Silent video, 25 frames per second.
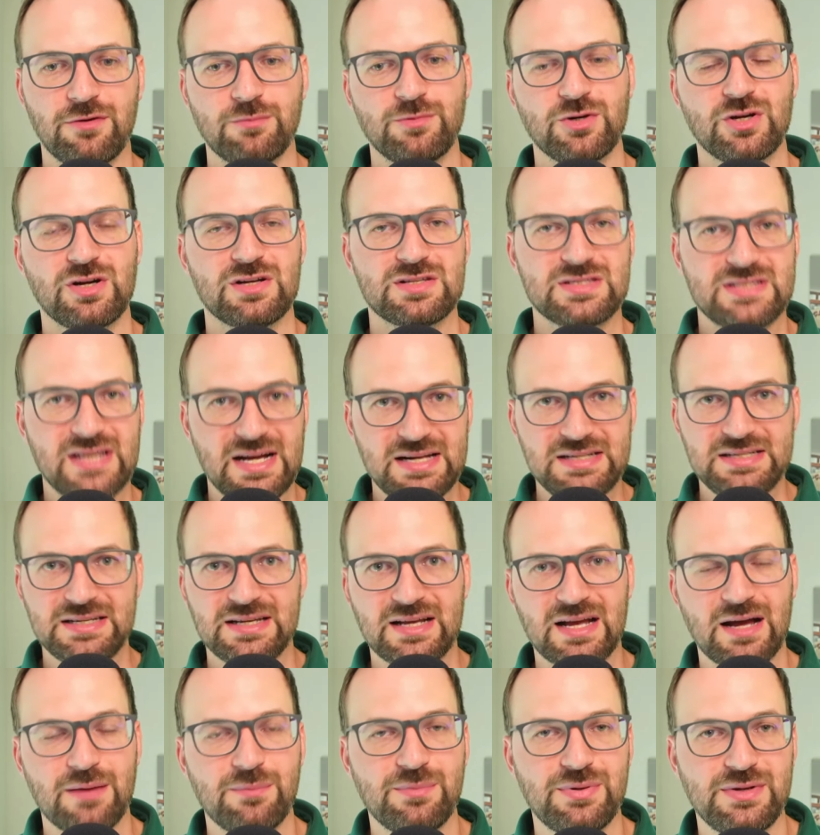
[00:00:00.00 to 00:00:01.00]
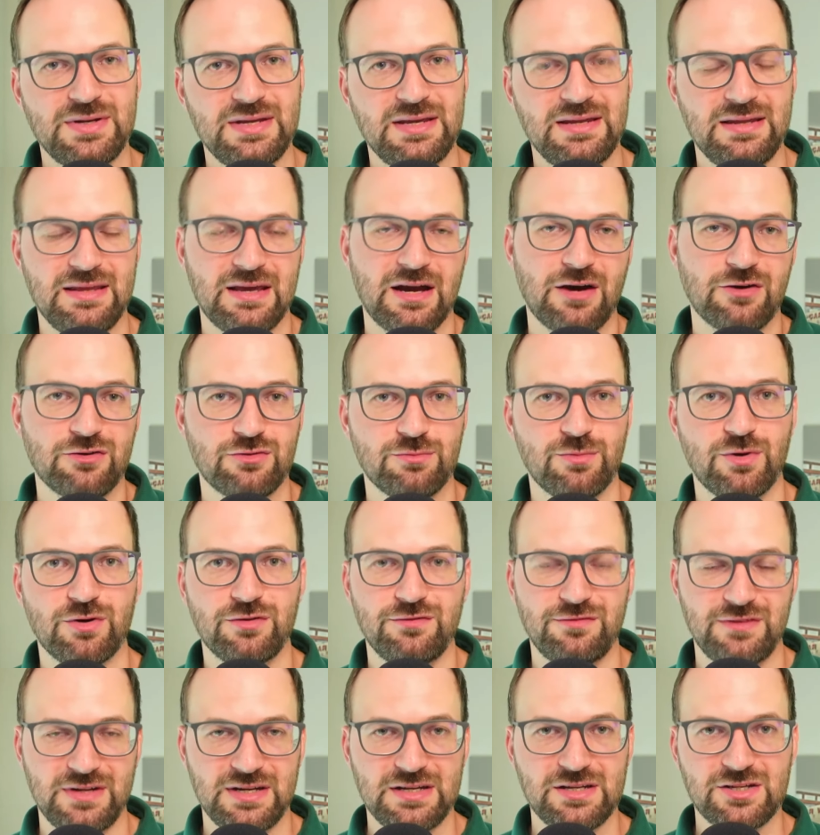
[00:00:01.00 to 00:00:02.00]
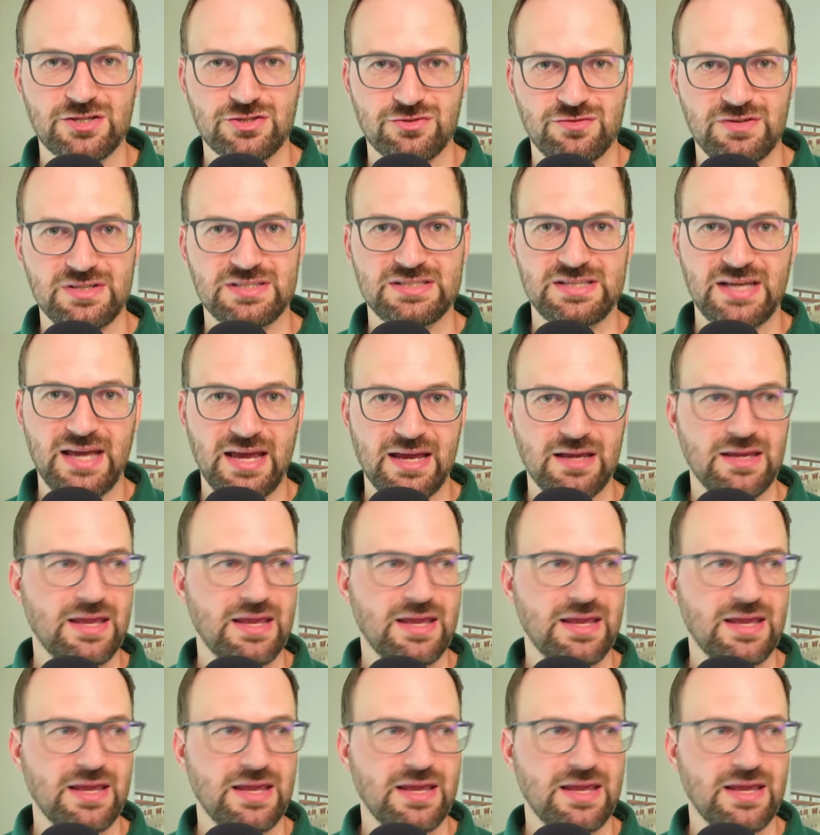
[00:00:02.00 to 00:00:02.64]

a consulting company in the automotive industry saying,